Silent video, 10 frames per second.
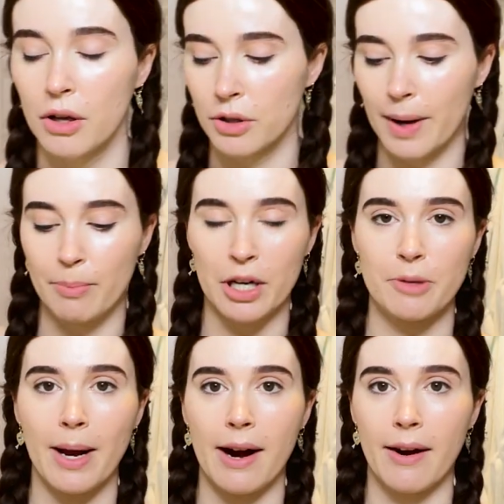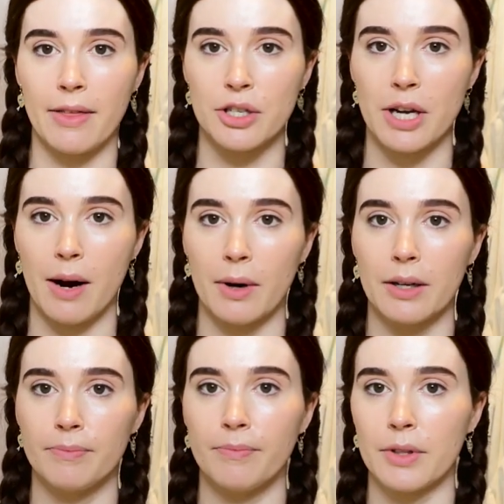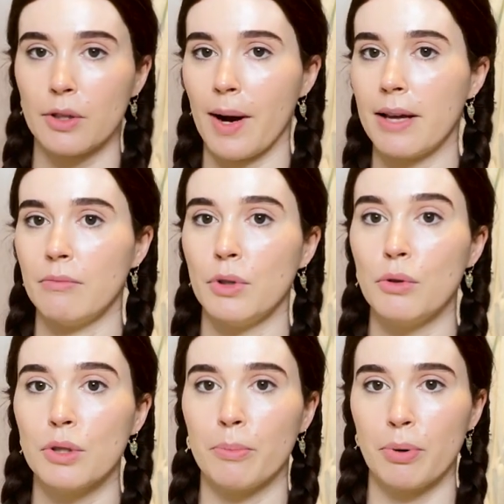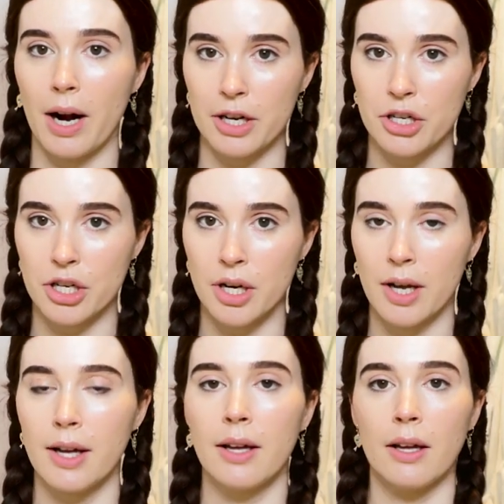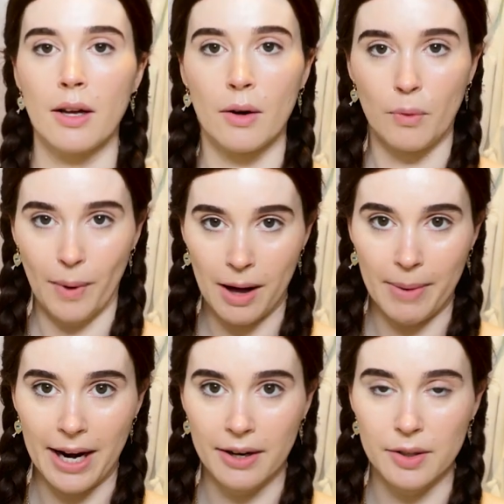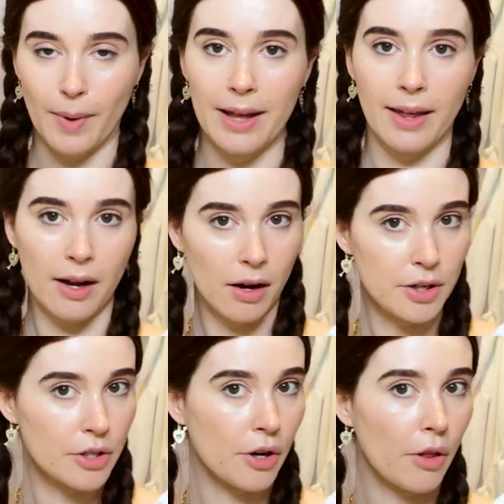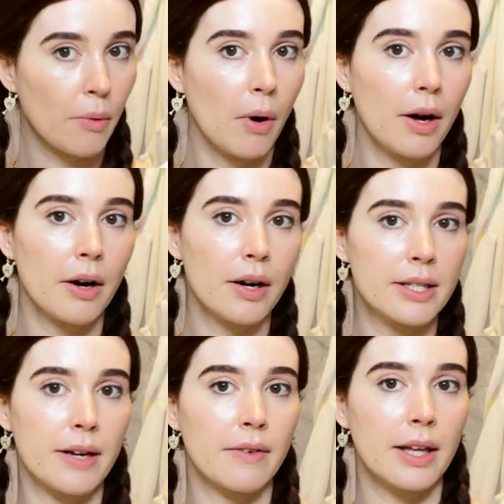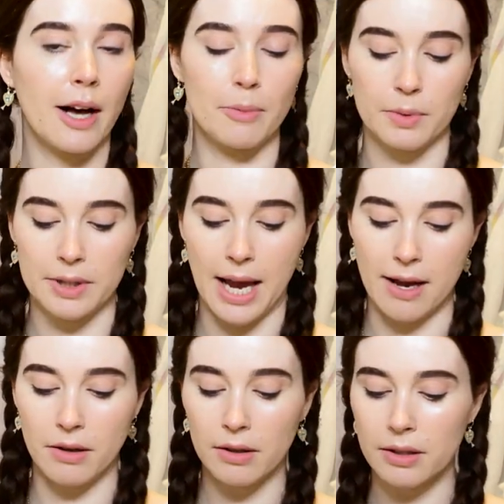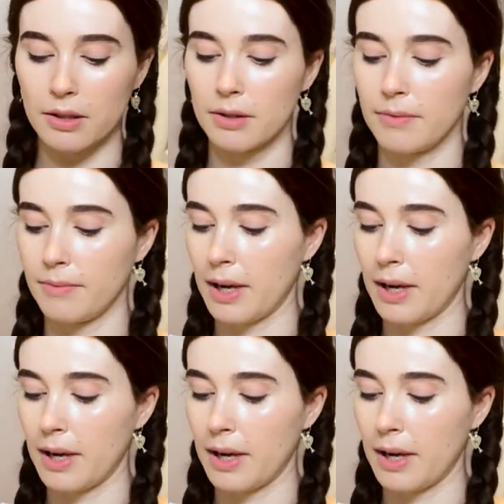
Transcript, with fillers: Also, I brush my hair in the shower. So I use a brush while my hair is wet, like under the water, because that really helps with tangles.